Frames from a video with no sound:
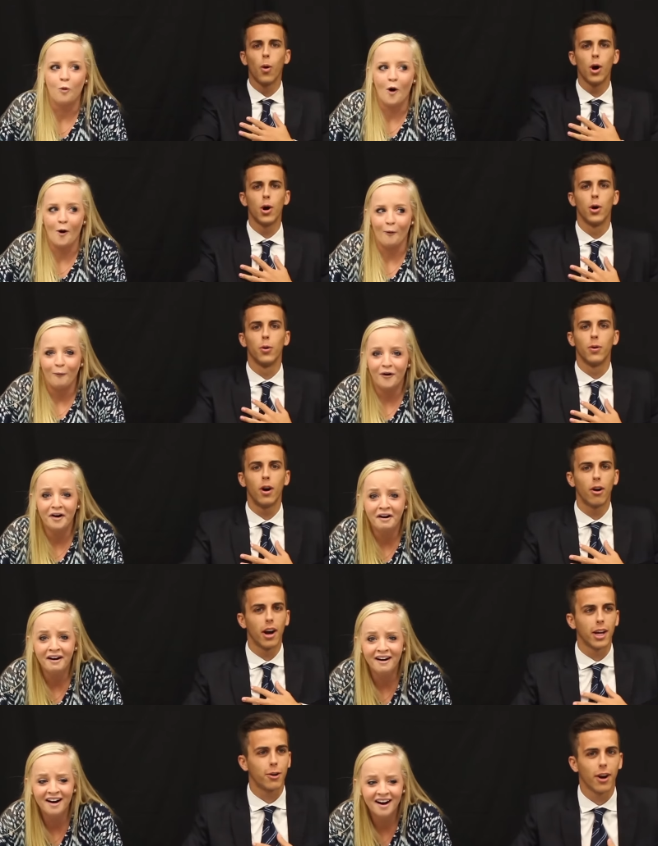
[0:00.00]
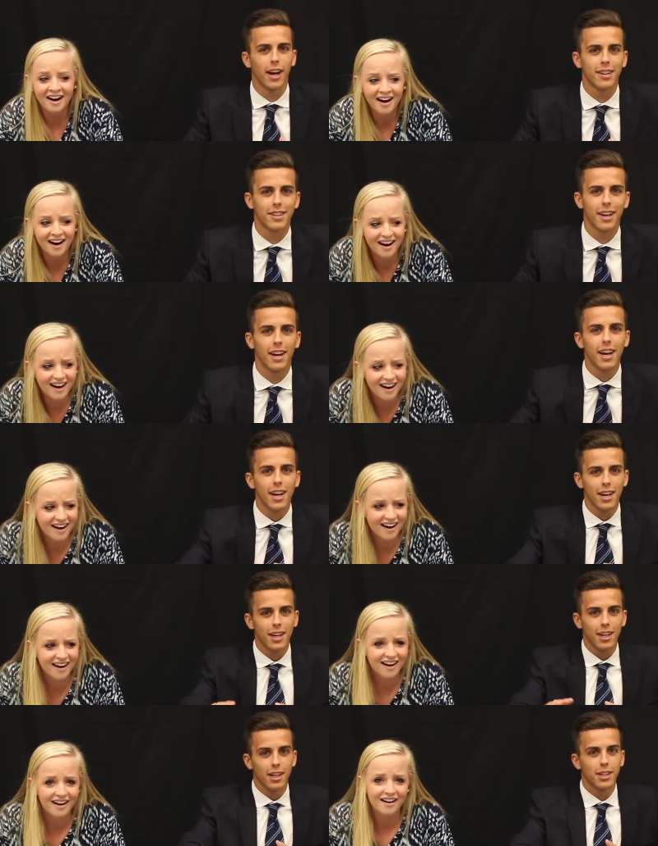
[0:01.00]
Speaker 1: Whoa, all right, Grace. Let,
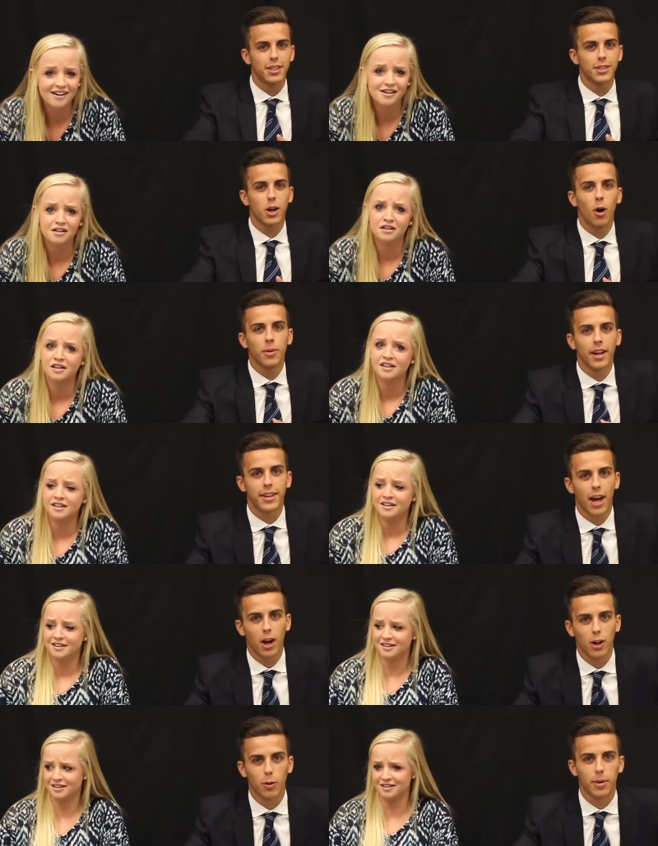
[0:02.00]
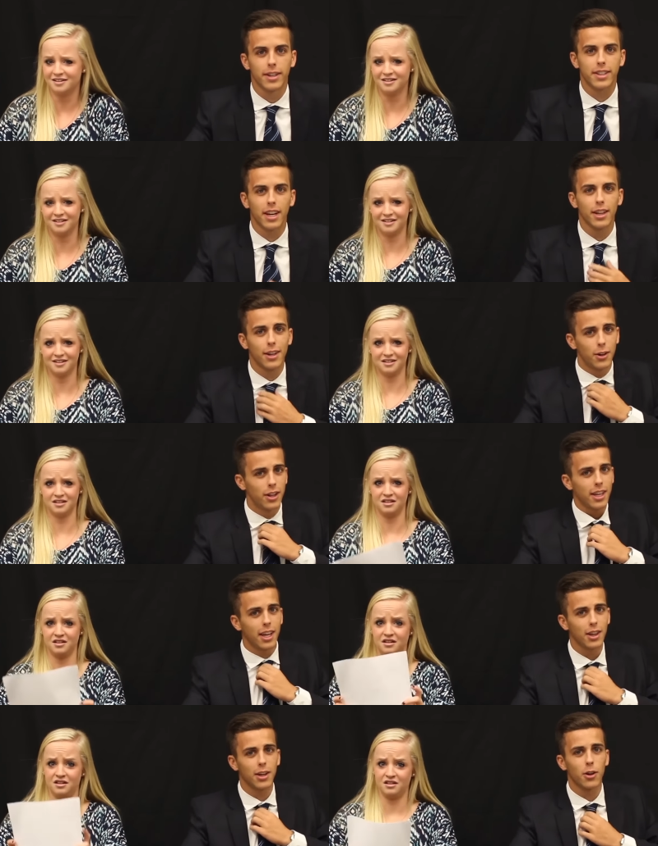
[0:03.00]
us just calm that down a little bit. It's getting a little,
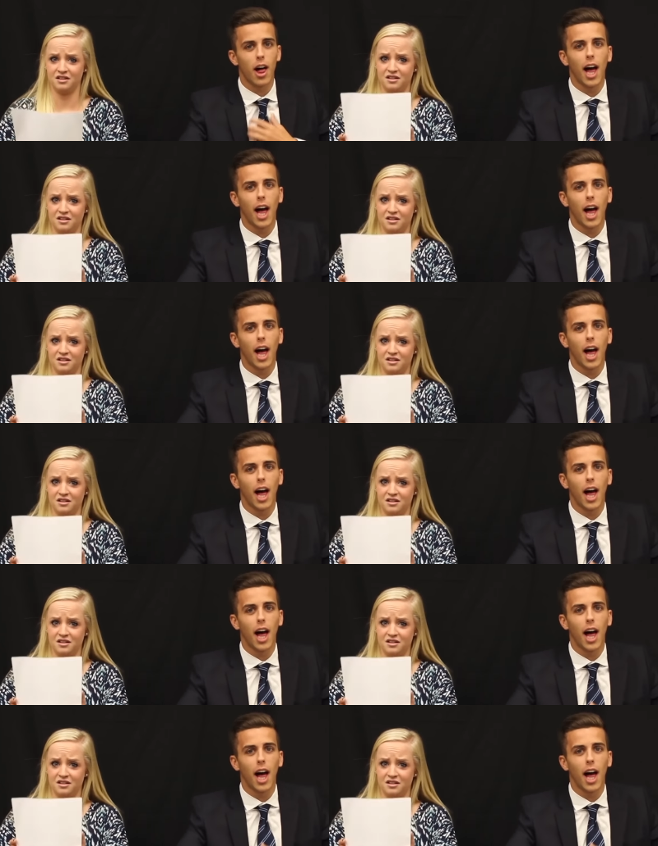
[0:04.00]
getting a little